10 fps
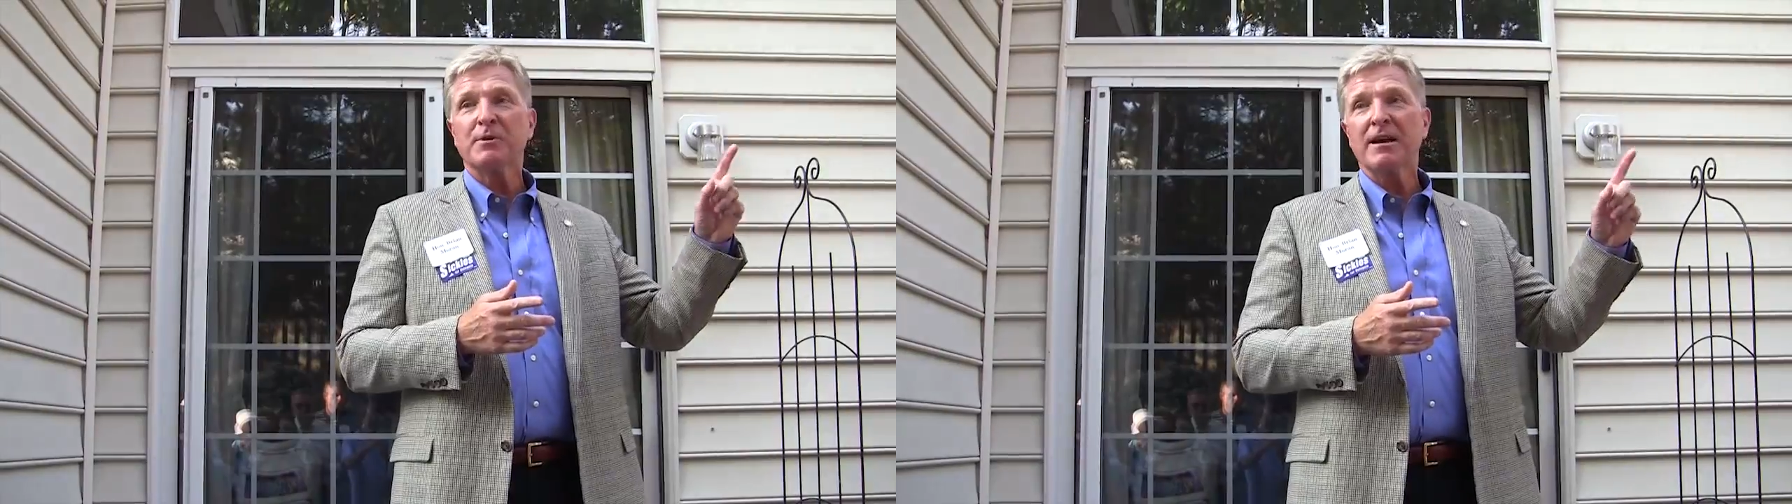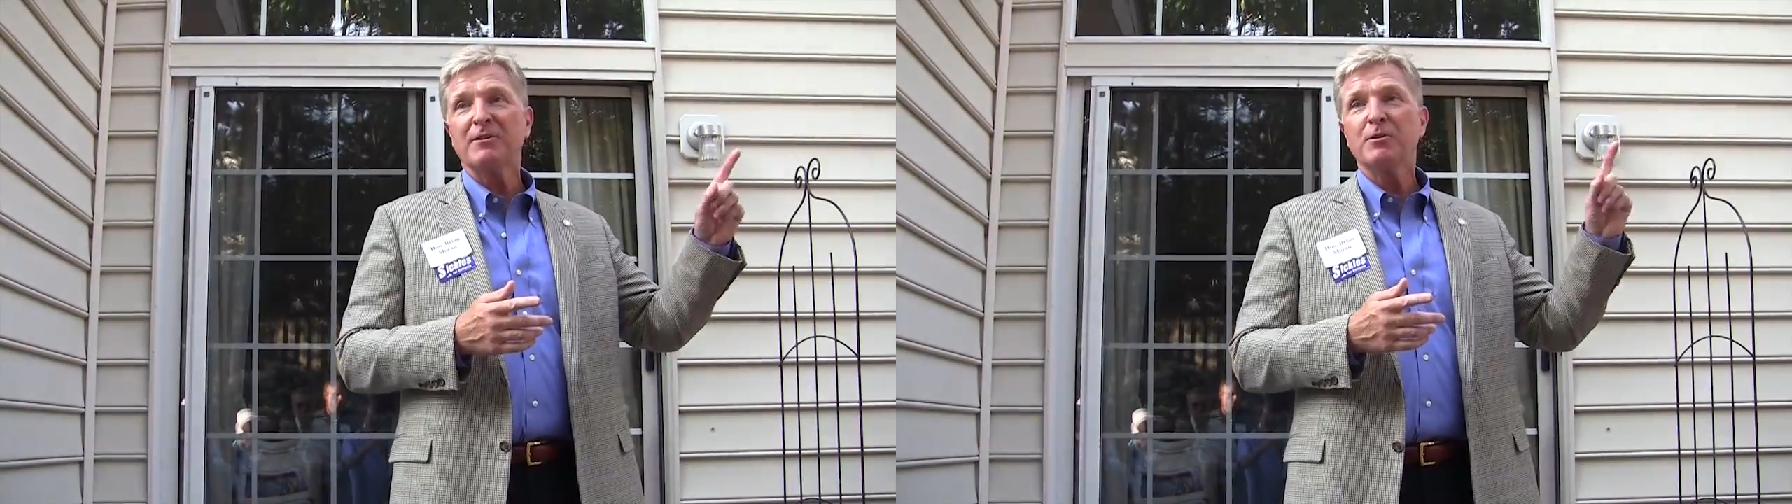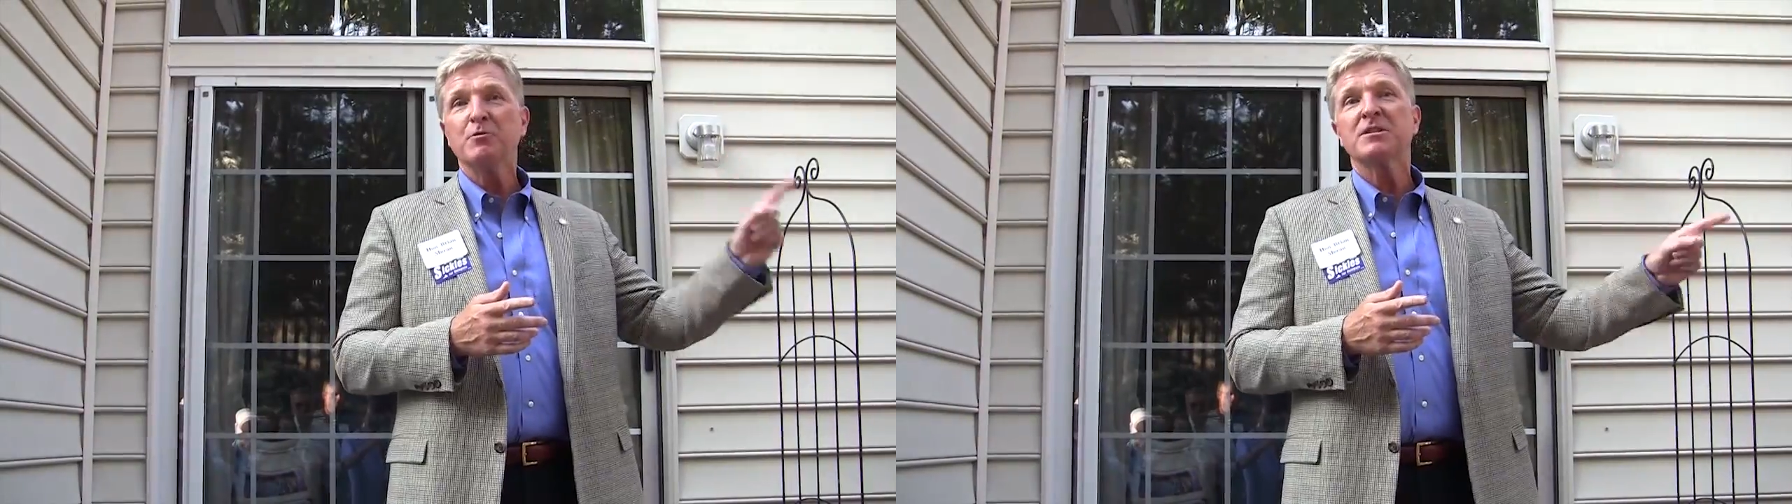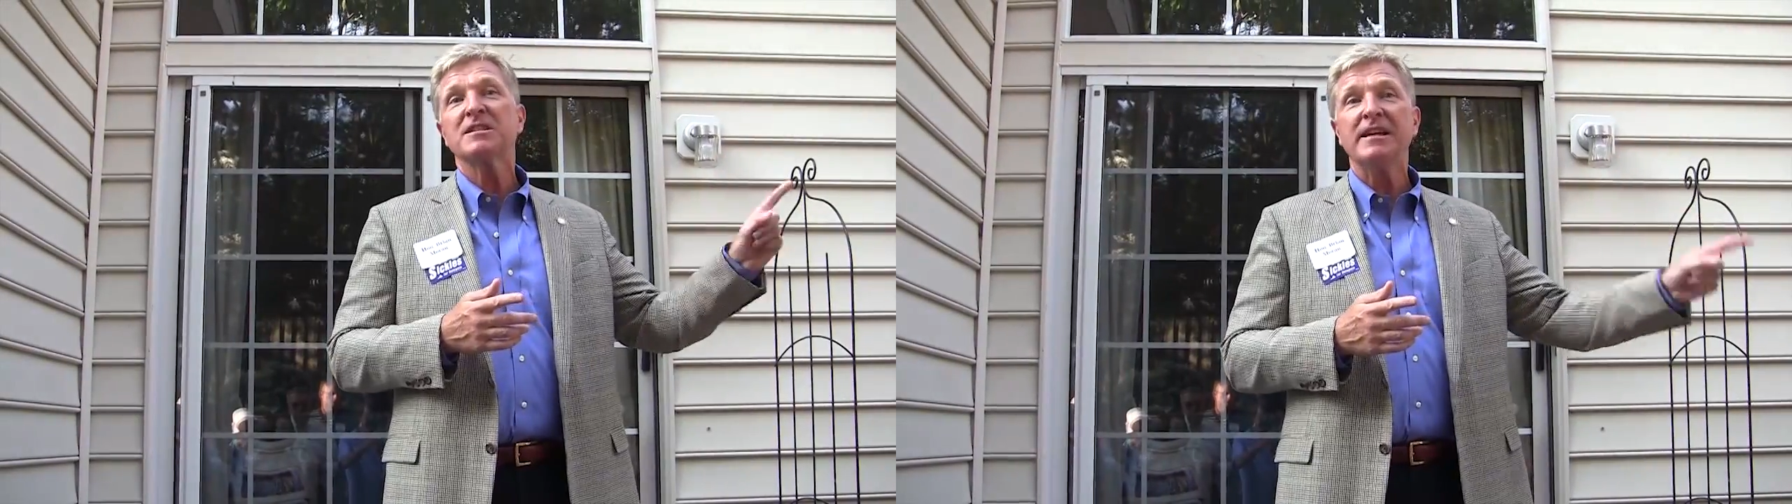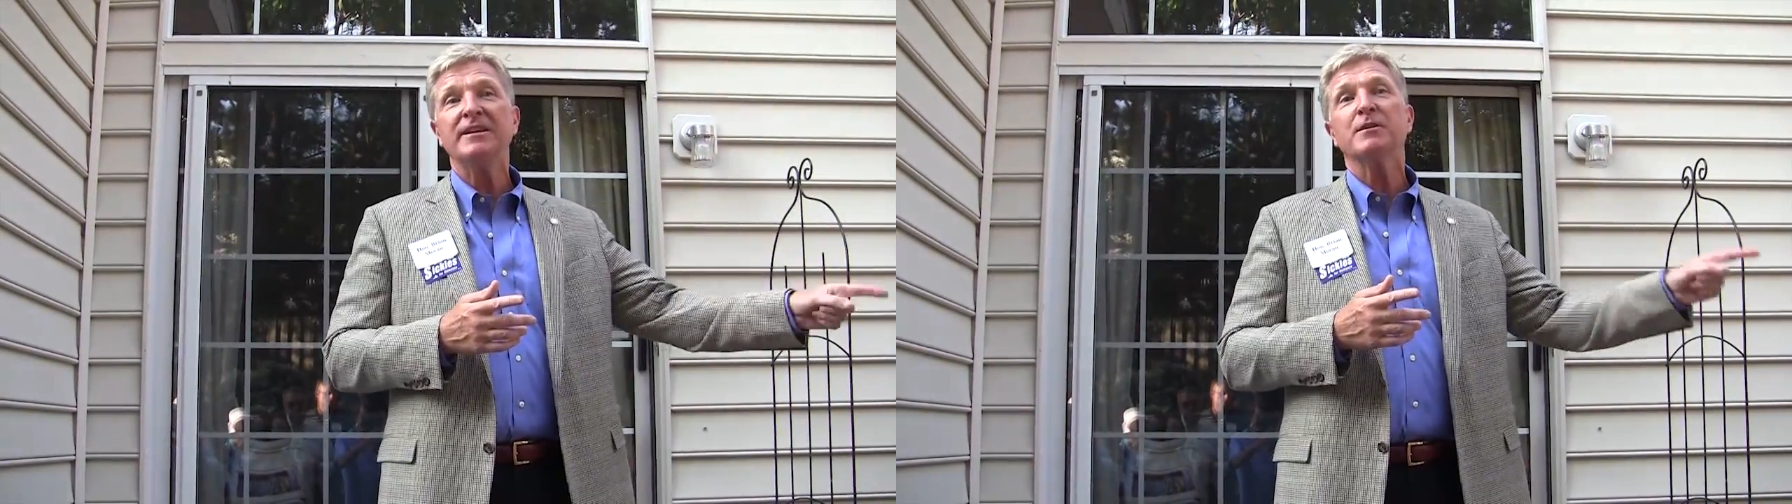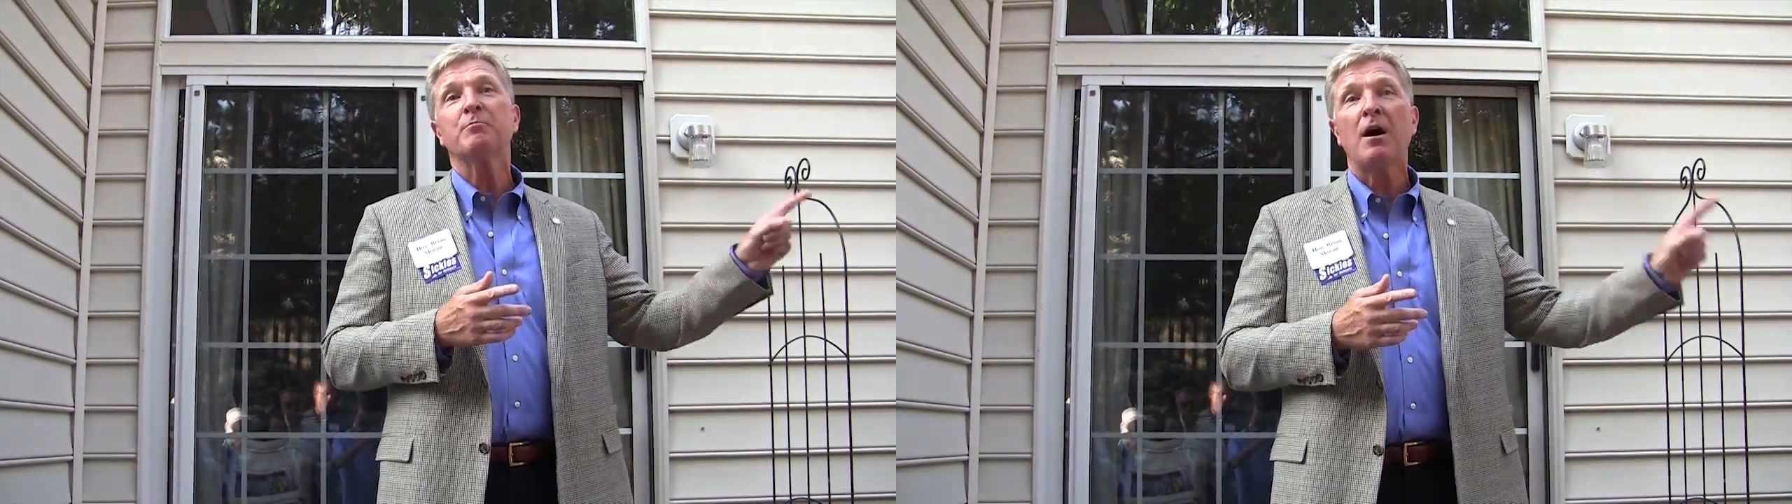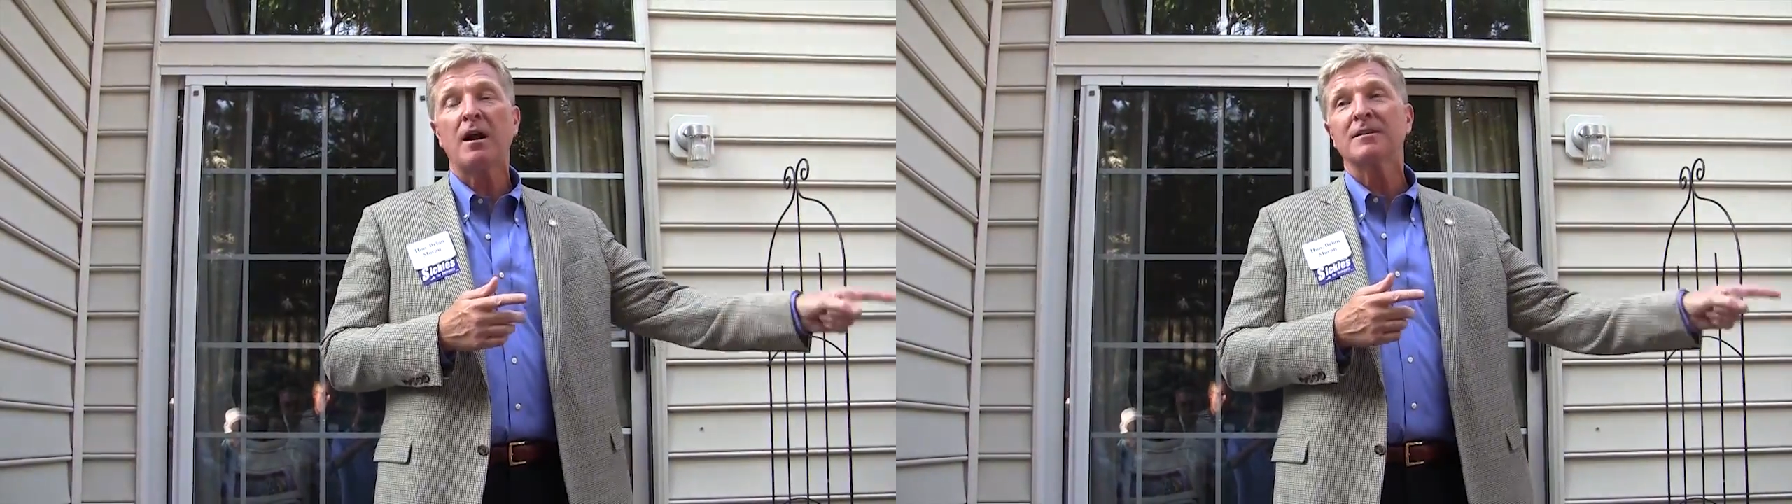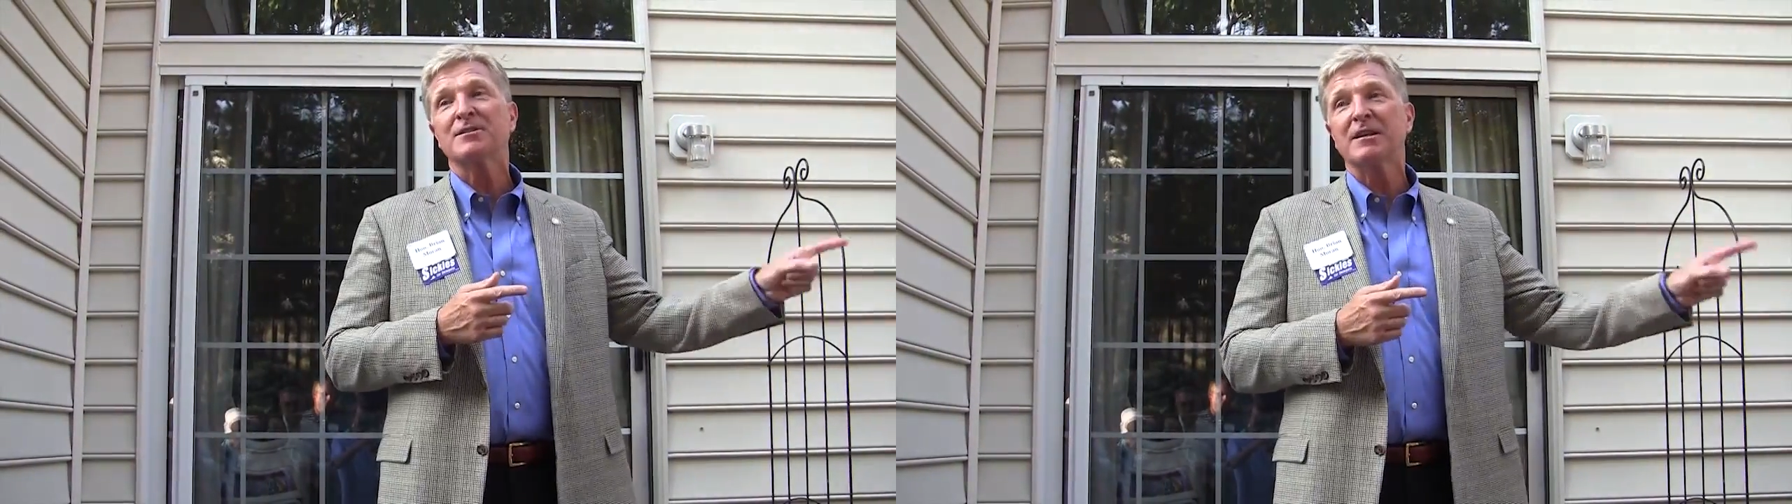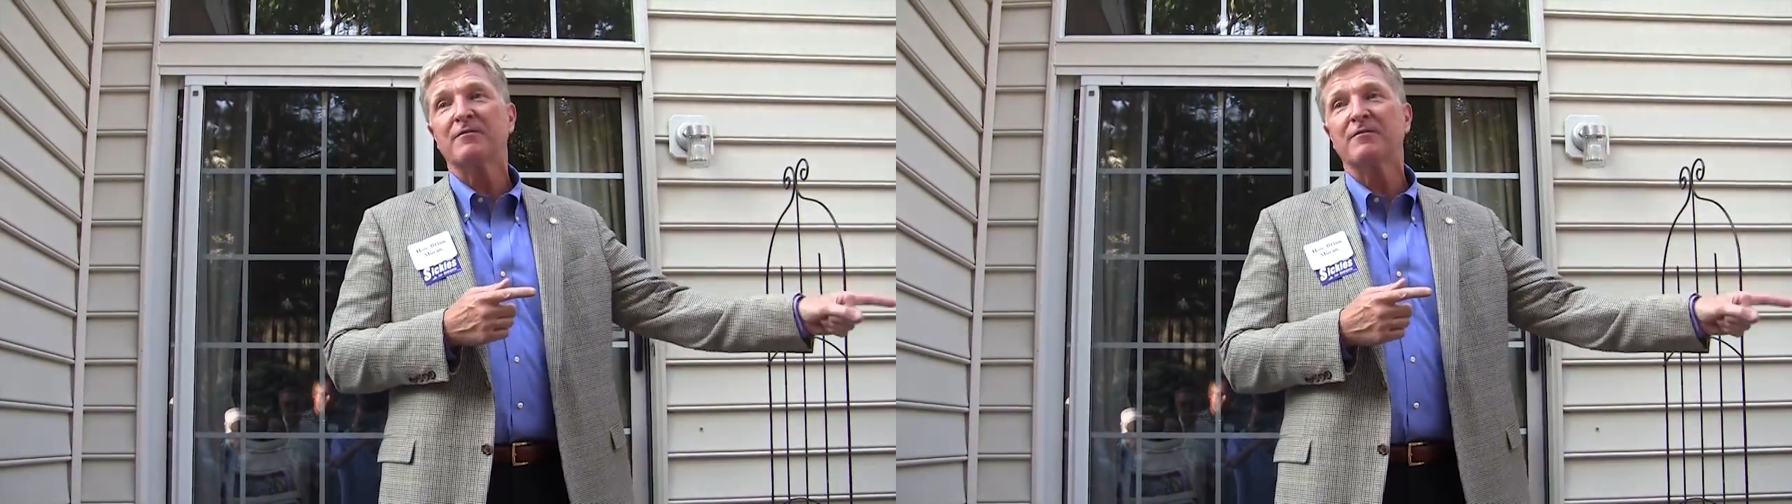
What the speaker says: we have a new senior policy